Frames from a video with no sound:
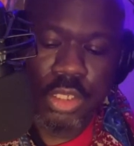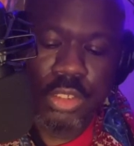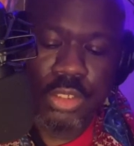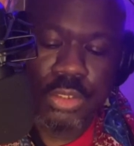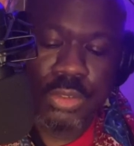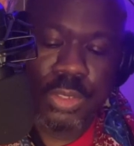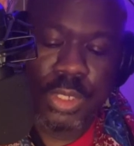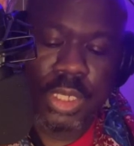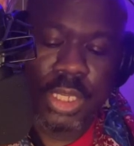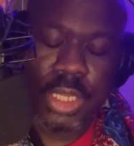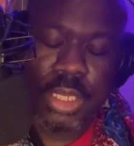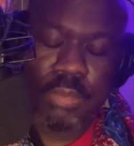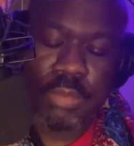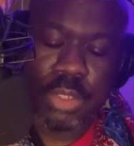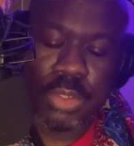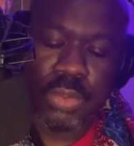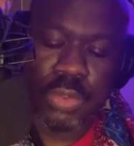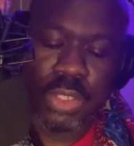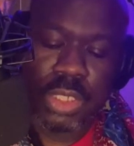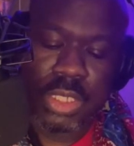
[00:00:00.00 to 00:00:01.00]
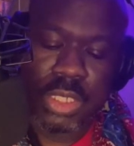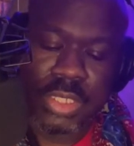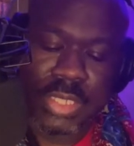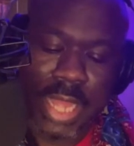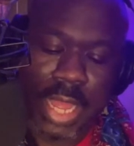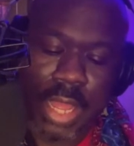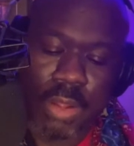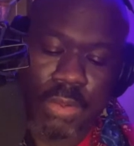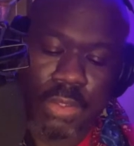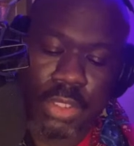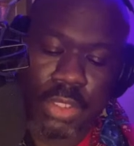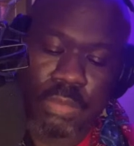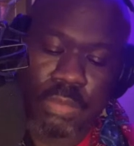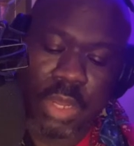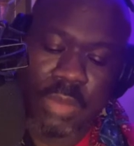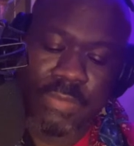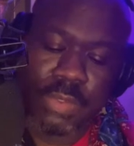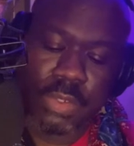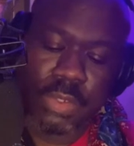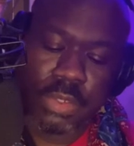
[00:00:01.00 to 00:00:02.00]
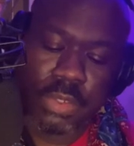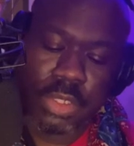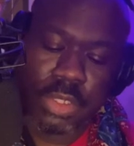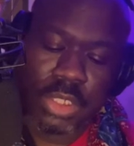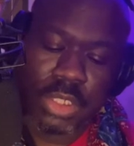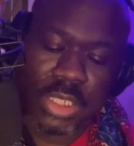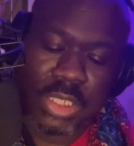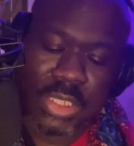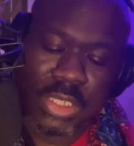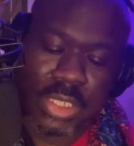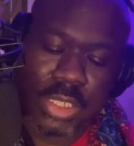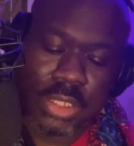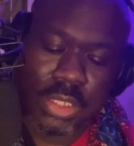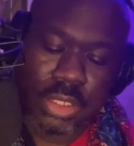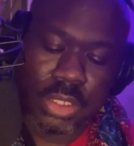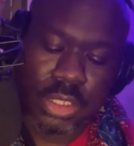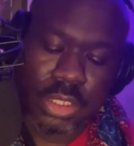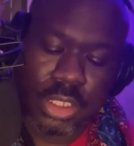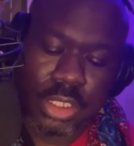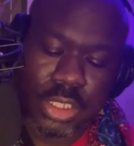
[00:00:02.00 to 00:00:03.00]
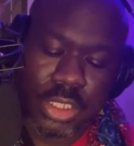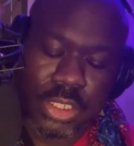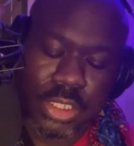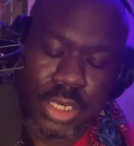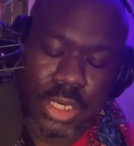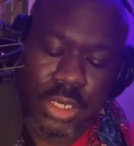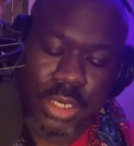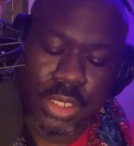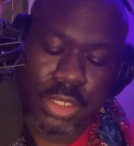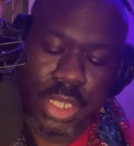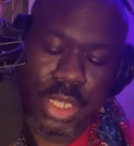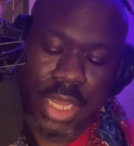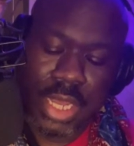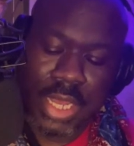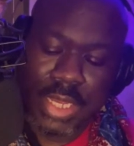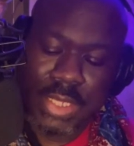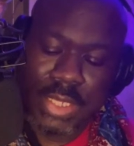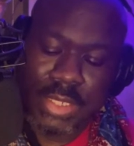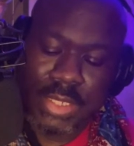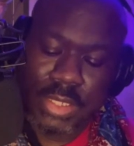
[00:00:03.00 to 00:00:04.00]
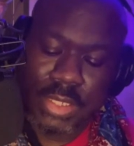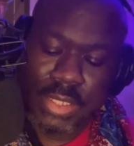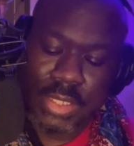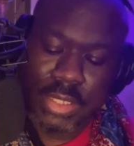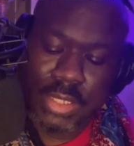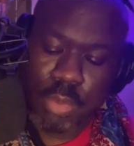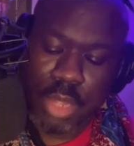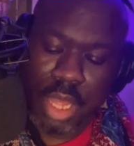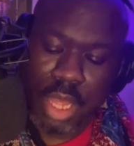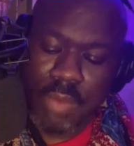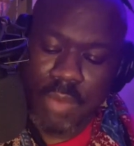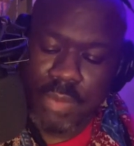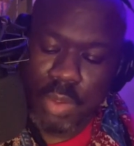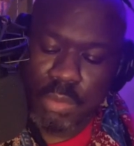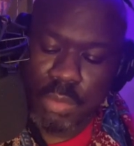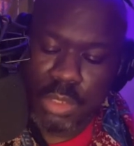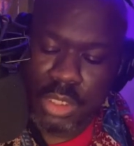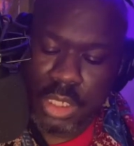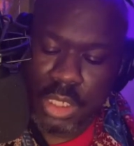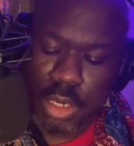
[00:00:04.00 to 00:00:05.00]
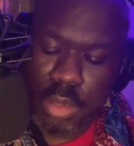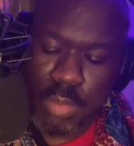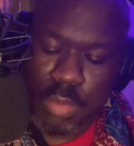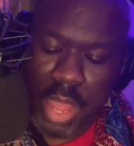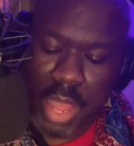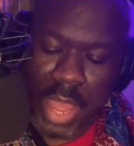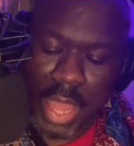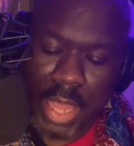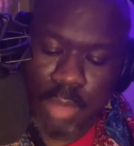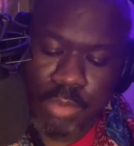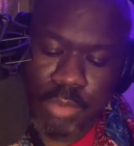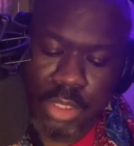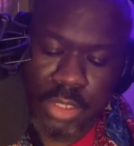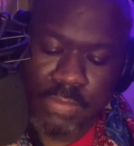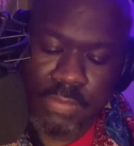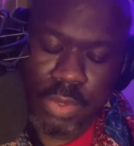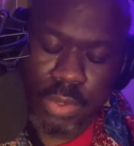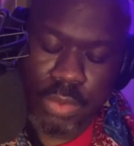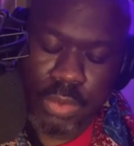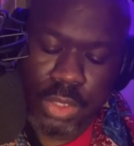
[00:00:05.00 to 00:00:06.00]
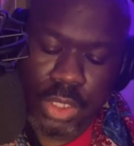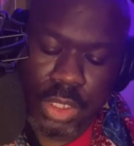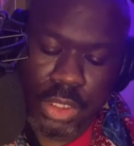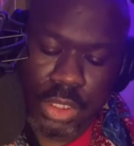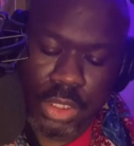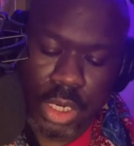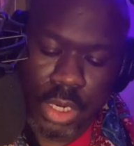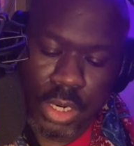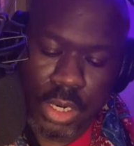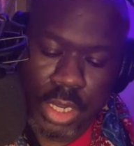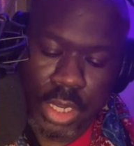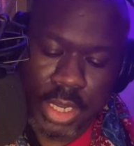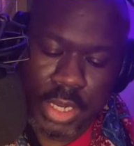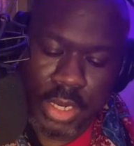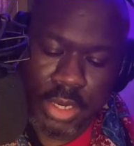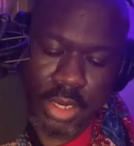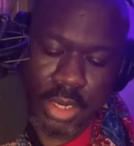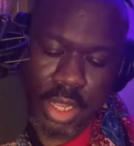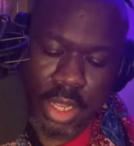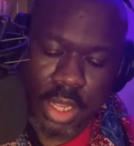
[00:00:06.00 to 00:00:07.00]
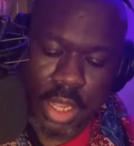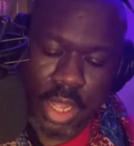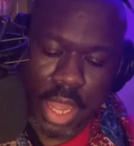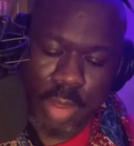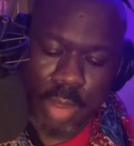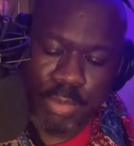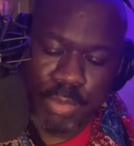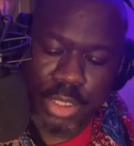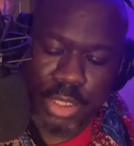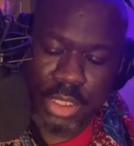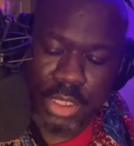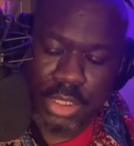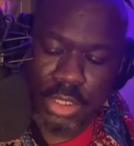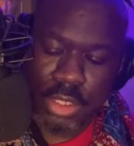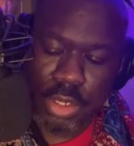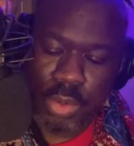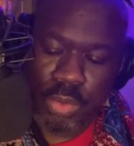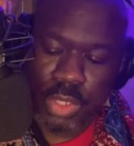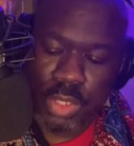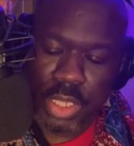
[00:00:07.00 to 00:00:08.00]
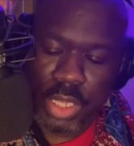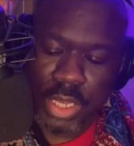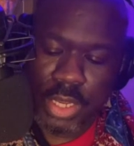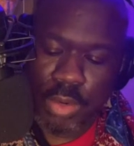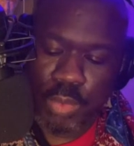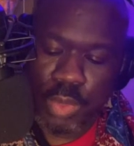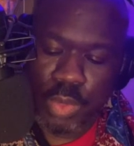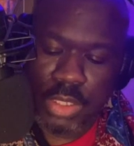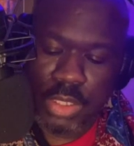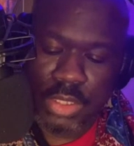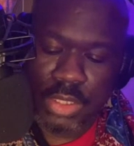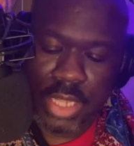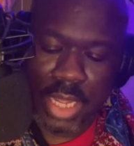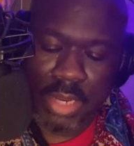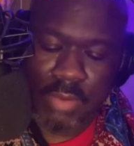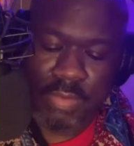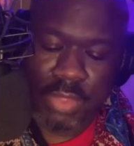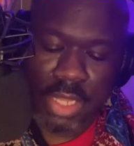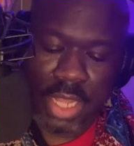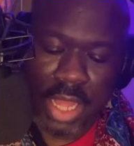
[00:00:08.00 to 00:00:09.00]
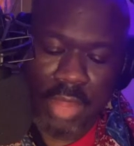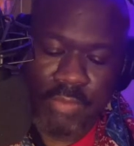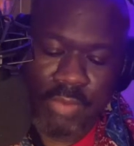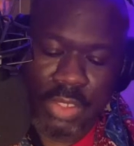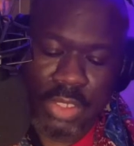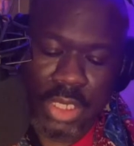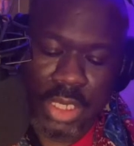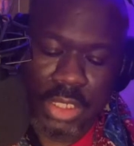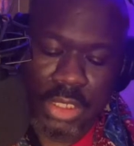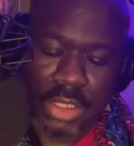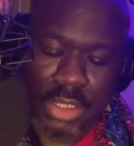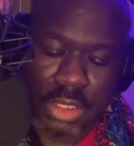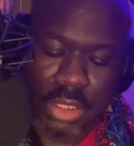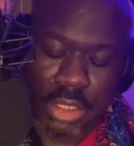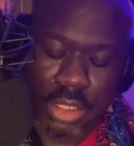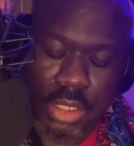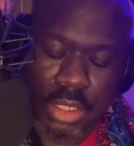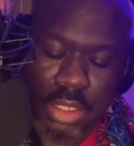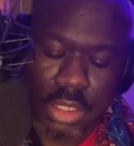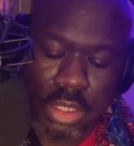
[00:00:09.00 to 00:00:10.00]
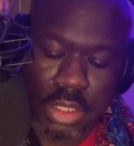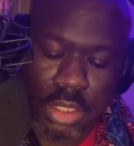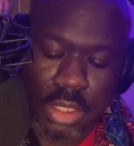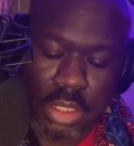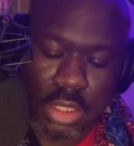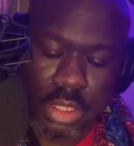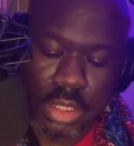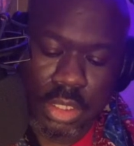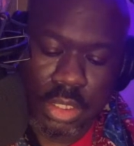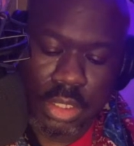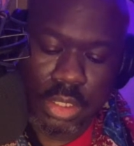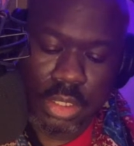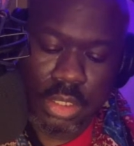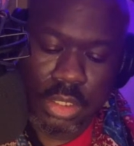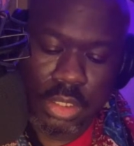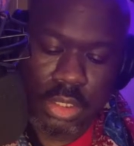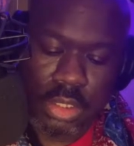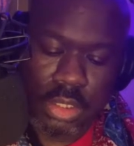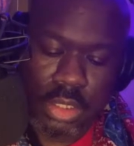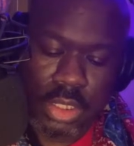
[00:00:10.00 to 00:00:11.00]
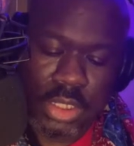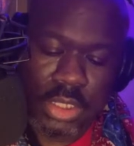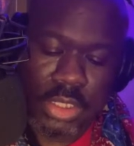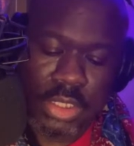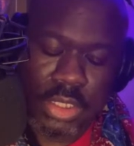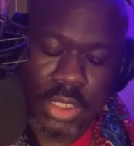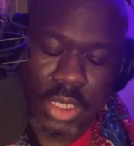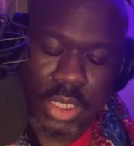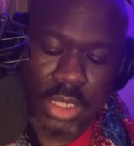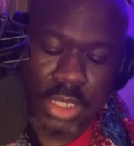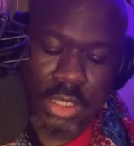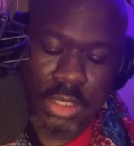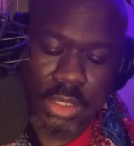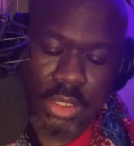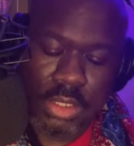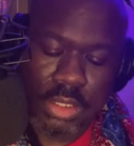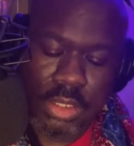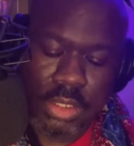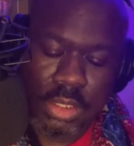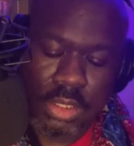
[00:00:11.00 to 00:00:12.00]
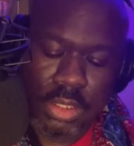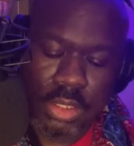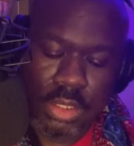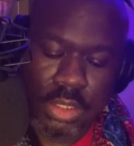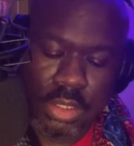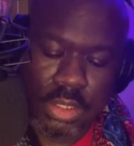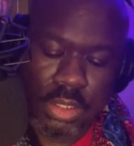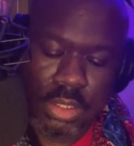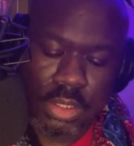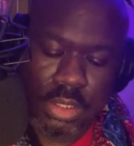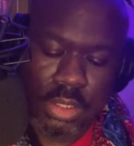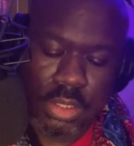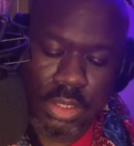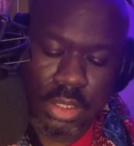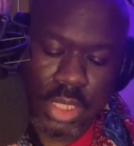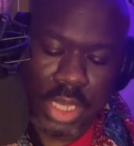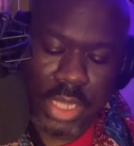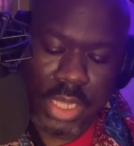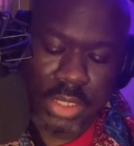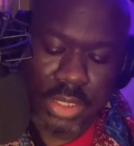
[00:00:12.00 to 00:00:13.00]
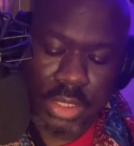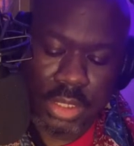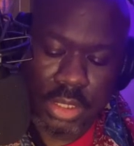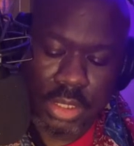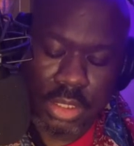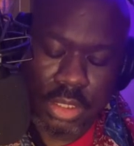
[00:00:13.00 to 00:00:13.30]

Trilling music sounds muffled, distant. She stirs, sits up, fumbles in her bag, puts a phone into her ear. I pretend to only hear one side of the conversation. This is Tina. Yes?